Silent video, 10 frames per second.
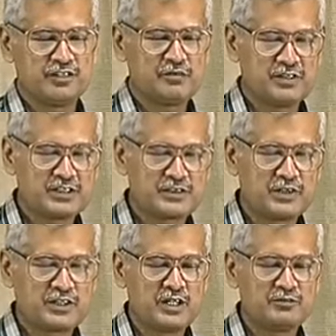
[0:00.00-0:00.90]
This is
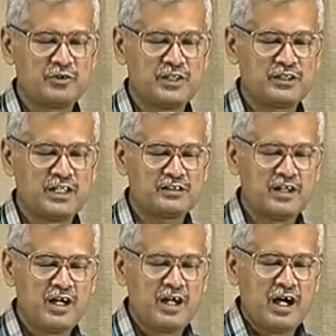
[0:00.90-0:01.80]
what I am doing, that
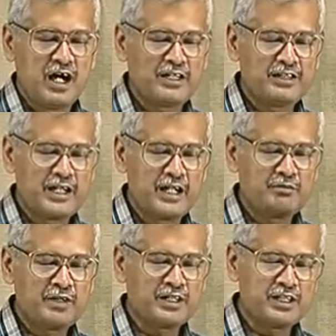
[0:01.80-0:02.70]
either I am
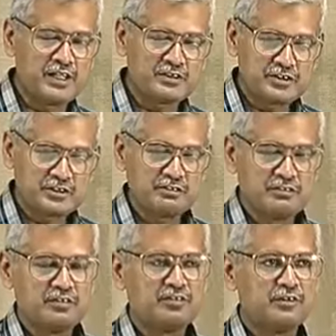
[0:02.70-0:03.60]
making it
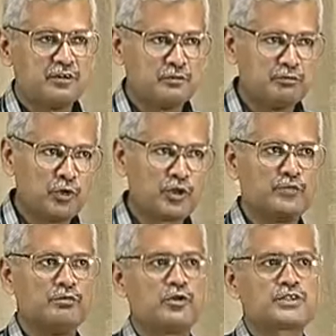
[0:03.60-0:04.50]
more
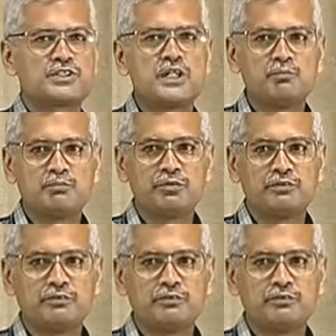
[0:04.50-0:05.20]
and more steep.